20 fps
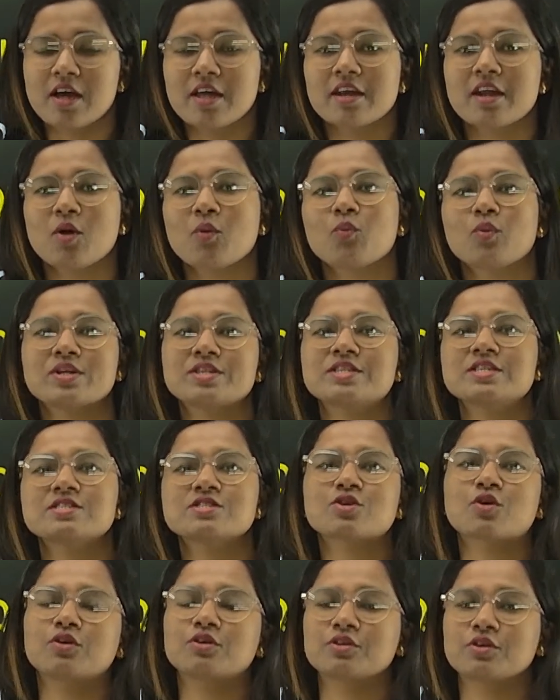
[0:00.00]
Now, what is
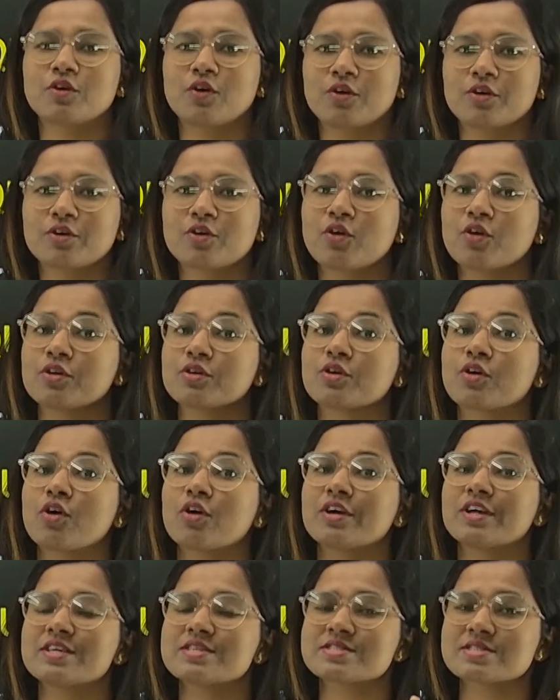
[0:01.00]
concord?
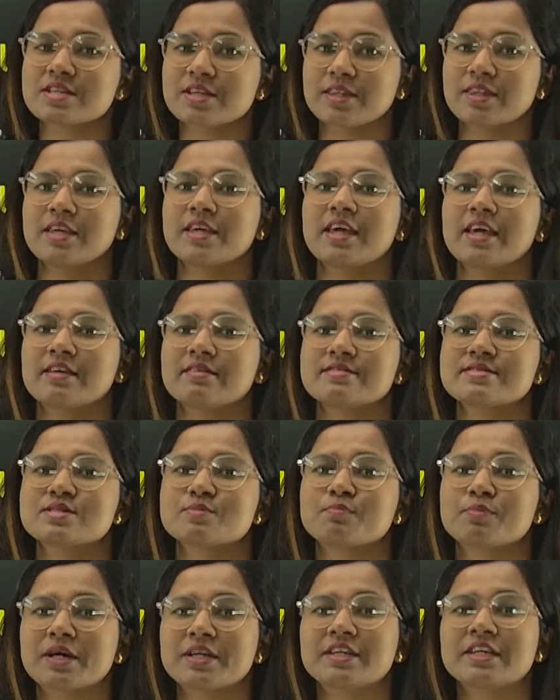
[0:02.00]
Concord is nothing else
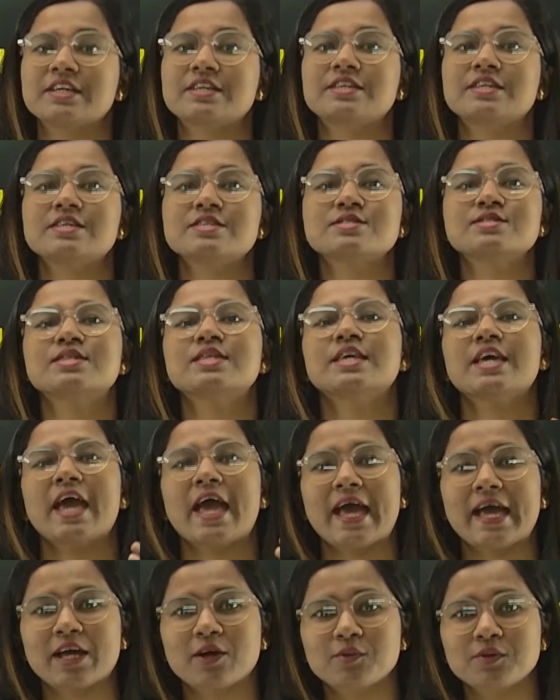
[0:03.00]
but it is the
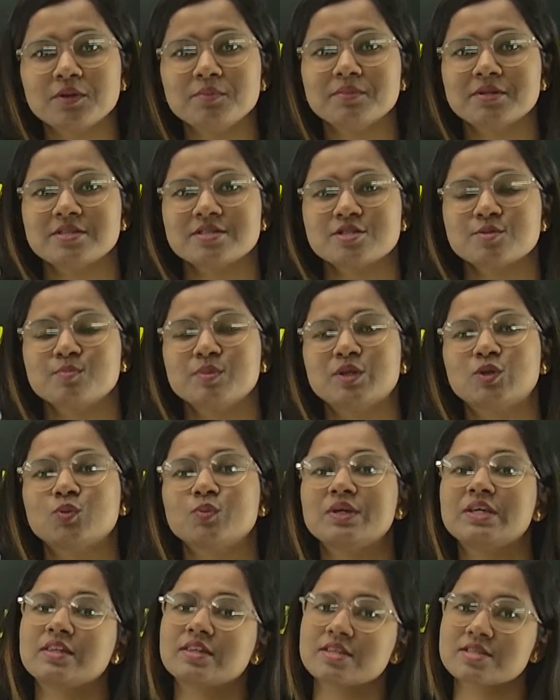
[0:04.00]
agreement
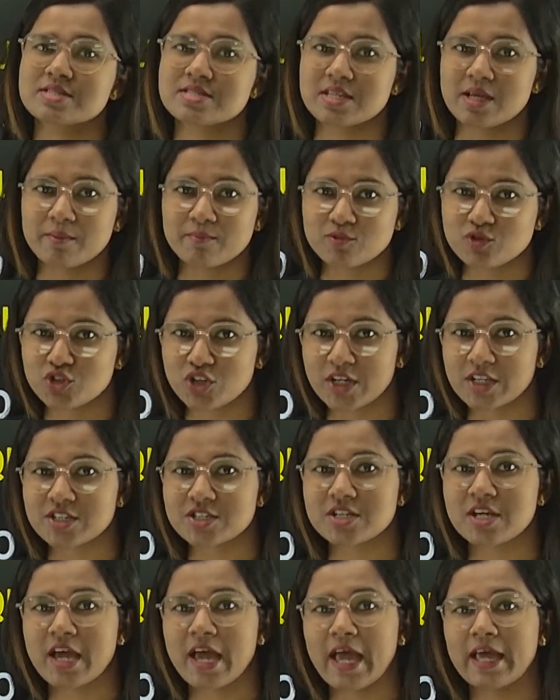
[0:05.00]
between the subject
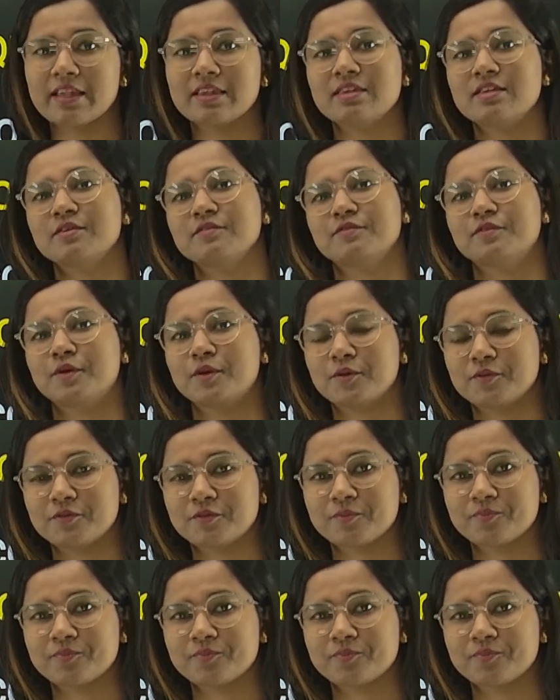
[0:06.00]
and the verb.